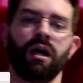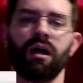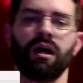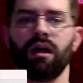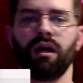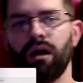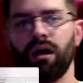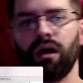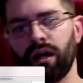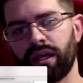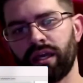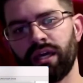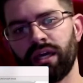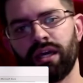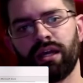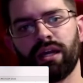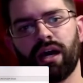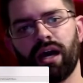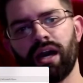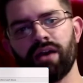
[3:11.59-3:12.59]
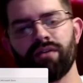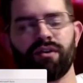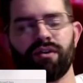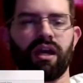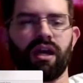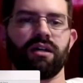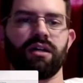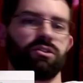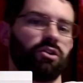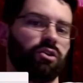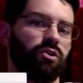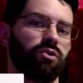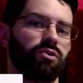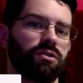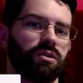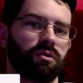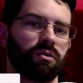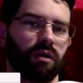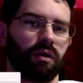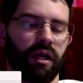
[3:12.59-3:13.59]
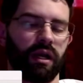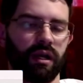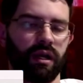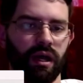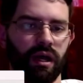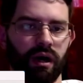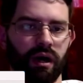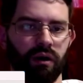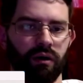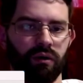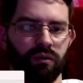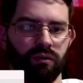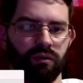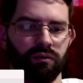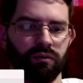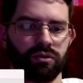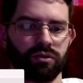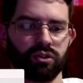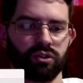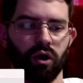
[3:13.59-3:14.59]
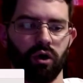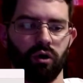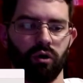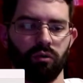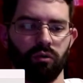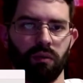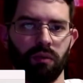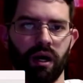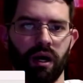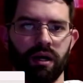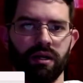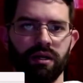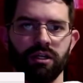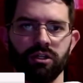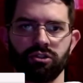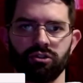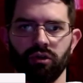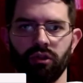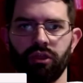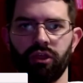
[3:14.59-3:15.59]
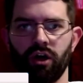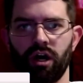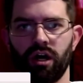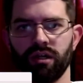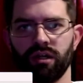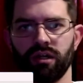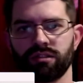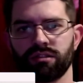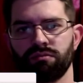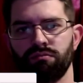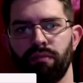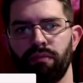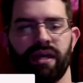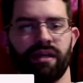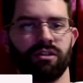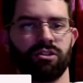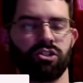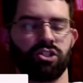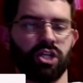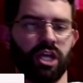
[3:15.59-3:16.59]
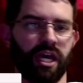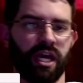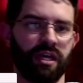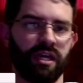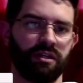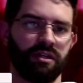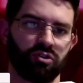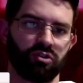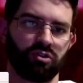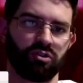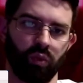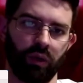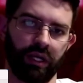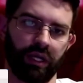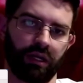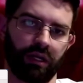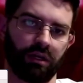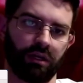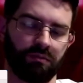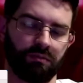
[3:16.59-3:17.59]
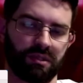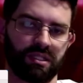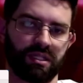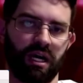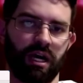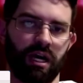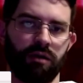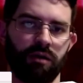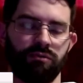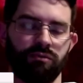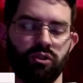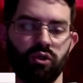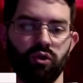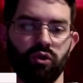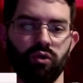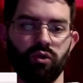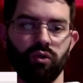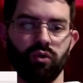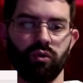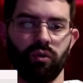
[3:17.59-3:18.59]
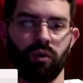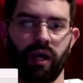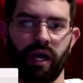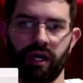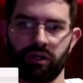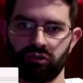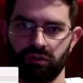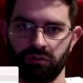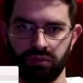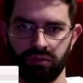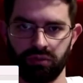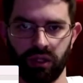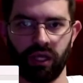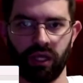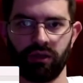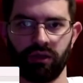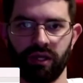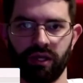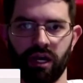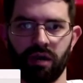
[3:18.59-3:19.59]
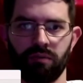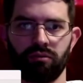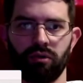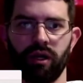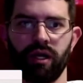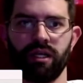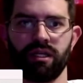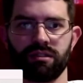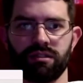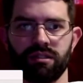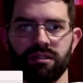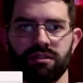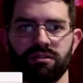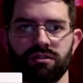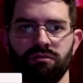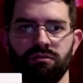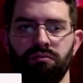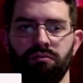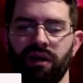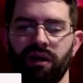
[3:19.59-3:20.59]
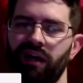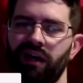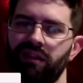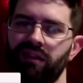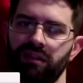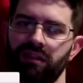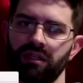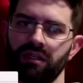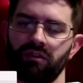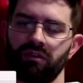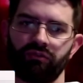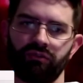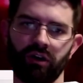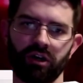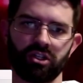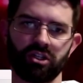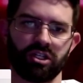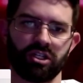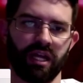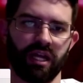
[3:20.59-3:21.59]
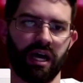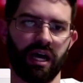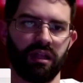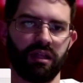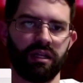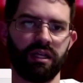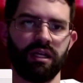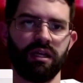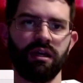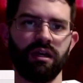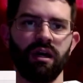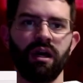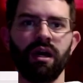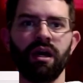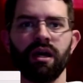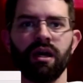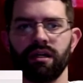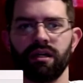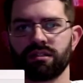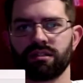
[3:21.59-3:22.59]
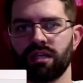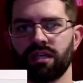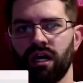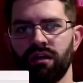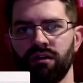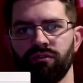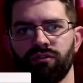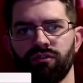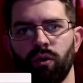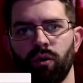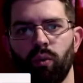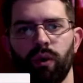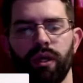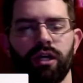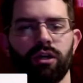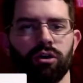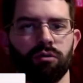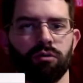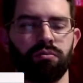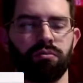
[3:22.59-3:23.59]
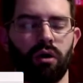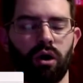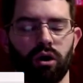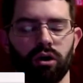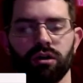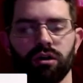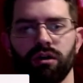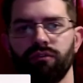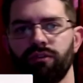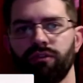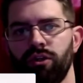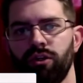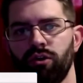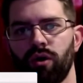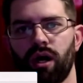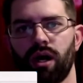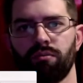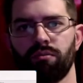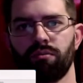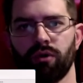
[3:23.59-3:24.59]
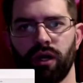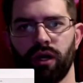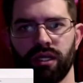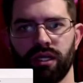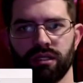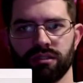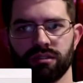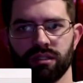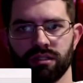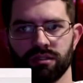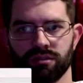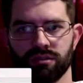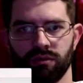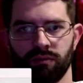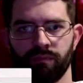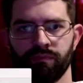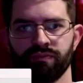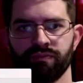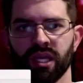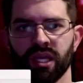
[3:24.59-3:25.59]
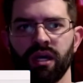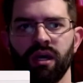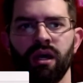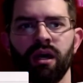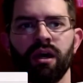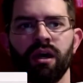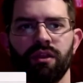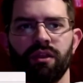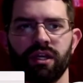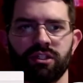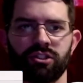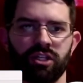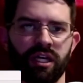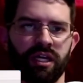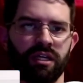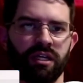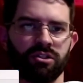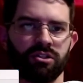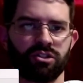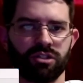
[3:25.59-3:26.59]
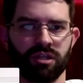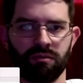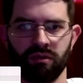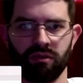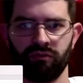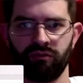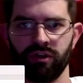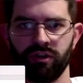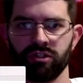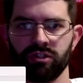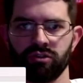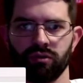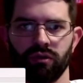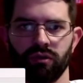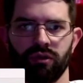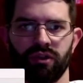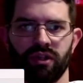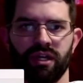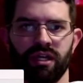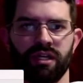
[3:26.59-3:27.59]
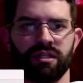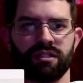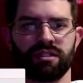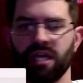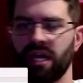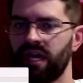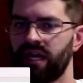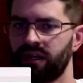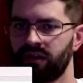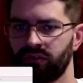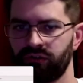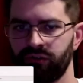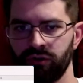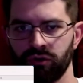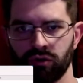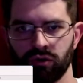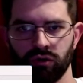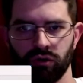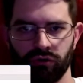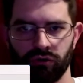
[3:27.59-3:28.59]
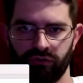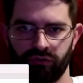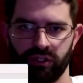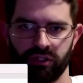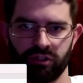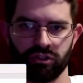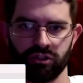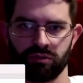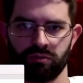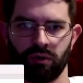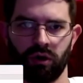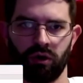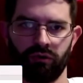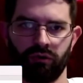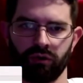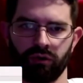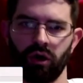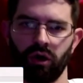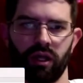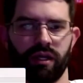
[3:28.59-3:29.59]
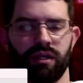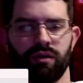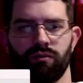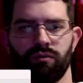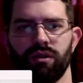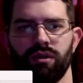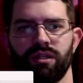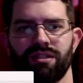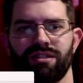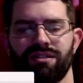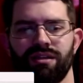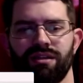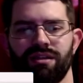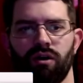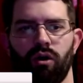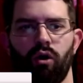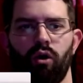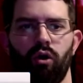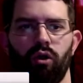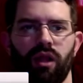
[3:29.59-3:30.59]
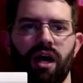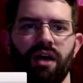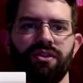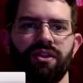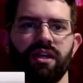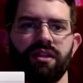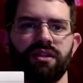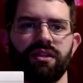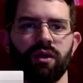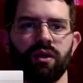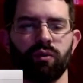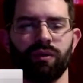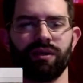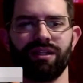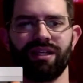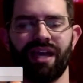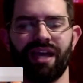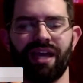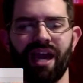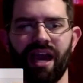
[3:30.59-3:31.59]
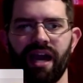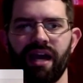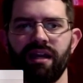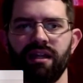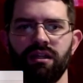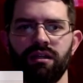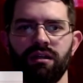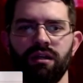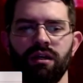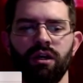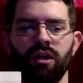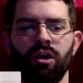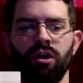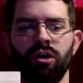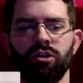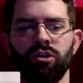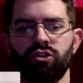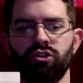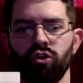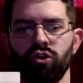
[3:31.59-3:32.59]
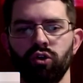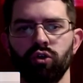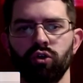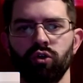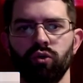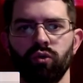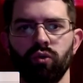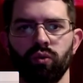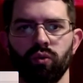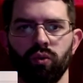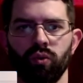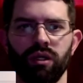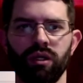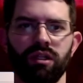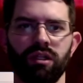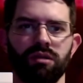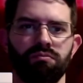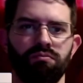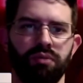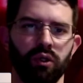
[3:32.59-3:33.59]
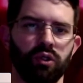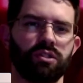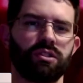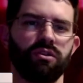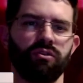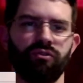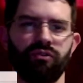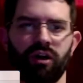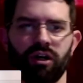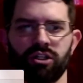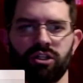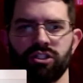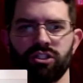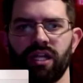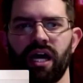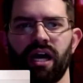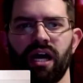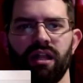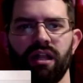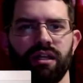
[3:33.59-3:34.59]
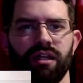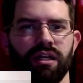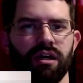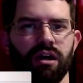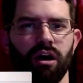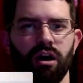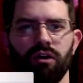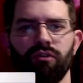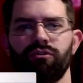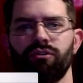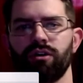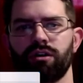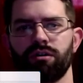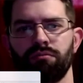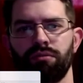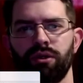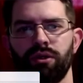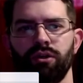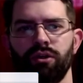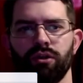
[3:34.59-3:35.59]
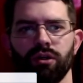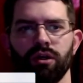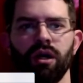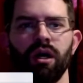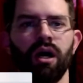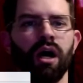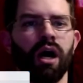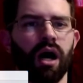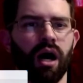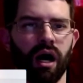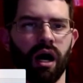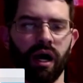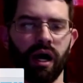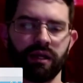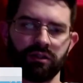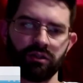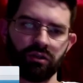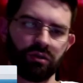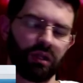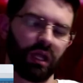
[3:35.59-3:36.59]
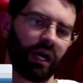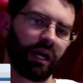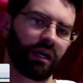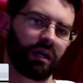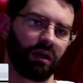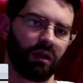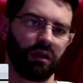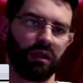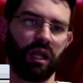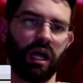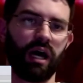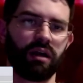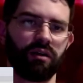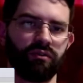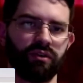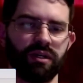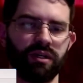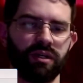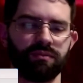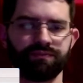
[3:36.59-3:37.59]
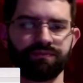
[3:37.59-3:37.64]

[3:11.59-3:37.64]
again, I haven't got to use it right now, so my initial thoughts may change when it comes time to actually play on the operating system, but I think the functionality is kind of the weaker part of the new operating system. They changed some of the visual things, added a few cool features, but overall I didn't really see a whole lot that they really added to really boost the functionality of the computer. I do like a lot of it,